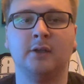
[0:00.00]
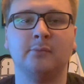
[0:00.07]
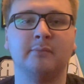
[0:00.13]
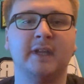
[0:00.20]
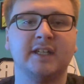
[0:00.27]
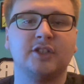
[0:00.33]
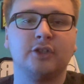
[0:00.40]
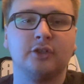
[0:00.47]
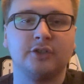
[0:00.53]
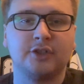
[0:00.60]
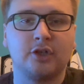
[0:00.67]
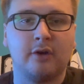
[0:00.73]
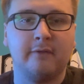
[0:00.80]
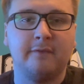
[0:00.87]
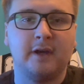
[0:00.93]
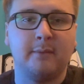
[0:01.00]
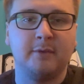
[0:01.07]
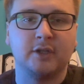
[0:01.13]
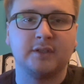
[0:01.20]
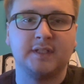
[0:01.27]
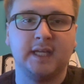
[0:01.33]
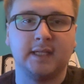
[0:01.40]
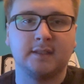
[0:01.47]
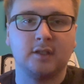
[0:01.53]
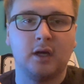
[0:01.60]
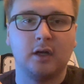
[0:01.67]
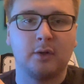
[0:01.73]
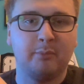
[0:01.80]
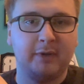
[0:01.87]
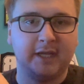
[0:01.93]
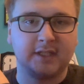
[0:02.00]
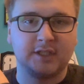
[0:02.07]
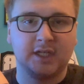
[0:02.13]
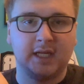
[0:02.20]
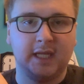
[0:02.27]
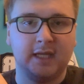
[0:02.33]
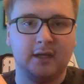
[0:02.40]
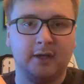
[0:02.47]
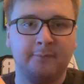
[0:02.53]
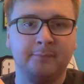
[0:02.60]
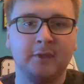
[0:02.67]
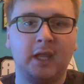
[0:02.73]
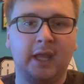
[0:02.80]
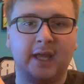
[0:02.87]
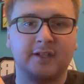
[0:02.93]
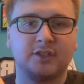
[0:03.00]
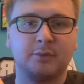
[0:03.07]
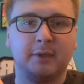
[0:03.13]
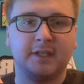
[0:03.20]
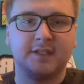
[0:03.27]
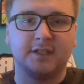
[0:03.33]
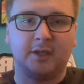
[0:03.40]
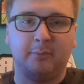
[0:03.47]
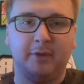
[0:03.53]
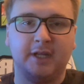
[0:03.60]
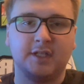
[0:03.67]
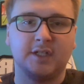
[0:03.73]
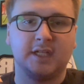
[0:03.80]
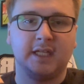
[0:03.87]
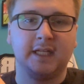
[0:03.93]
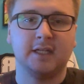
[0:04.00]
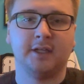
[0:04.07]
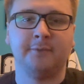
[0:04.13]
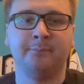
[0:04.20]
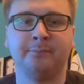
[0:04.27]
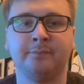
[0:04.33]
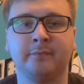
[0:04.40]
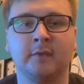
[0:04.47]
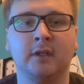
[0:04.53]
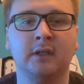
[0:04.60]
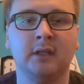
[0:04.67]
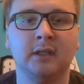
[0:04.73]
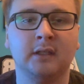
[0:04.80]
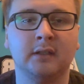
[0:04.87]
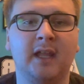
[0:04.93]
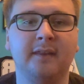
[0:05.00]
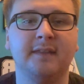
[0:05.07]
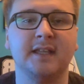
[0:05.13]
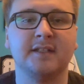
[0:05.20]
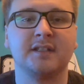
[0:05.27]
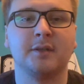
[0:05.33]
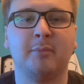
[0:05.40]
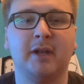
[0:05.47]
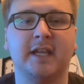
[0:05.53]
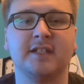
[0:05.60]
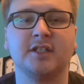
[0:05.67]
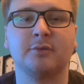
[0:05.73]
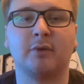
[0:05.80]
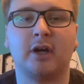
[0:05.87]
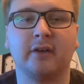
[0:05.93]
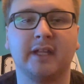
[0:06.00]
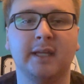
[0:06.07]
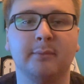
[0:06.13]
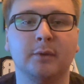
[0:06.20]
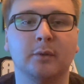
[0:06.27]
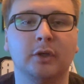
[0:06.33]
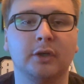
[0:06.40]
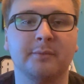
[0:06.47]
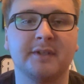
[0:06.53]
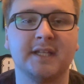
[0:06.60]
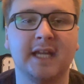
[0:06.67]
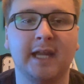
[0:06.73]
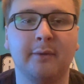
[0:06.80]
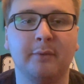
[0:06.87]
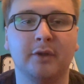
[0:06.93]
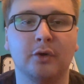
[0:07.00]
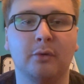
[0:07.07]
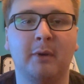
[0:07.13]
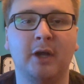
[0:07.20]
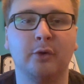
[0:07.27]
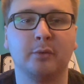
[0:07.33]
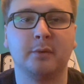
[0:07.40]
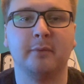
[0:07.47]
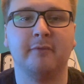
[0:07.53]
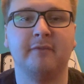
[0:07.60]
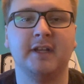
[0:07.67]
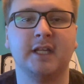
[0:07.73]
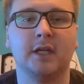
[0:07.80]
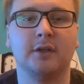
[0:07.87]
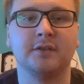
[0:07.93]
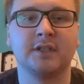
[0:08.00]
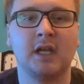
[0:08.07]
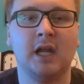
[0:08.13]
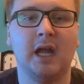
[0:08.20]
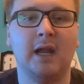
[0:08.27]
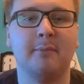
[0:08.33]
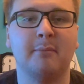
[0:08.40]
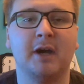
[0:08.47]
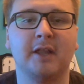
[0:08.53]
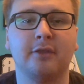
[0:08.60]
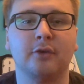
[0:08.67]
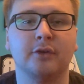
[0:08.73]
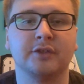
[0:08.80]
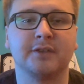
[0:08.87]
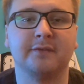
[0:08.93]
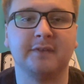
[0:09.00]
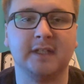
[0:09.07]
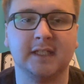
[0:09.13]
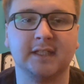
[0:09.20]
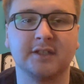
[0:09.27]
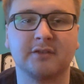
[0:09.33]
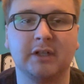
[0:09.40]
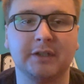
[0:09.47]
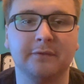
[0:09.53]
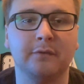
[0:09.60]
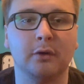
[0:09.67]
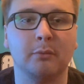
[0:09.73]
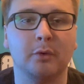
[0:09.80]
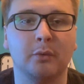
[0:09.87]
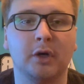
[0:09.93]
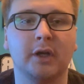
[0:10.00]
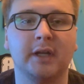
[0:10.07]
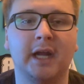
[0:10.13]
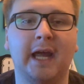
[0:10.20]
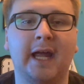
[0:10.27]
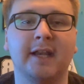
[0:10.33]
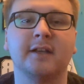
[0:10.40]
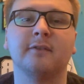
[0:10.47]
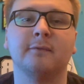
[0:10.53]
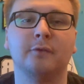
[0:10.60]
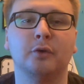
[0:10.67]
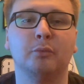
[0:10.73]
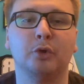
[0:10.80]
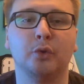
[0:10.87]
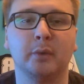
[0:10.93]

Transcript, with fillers: Make sure to go and find me on TikTok, pictured here, and Twitter, pictured here. These are the places where I'll keep you all up to date with all my upcoming videos and my thoughts and feelings around the Formula One and football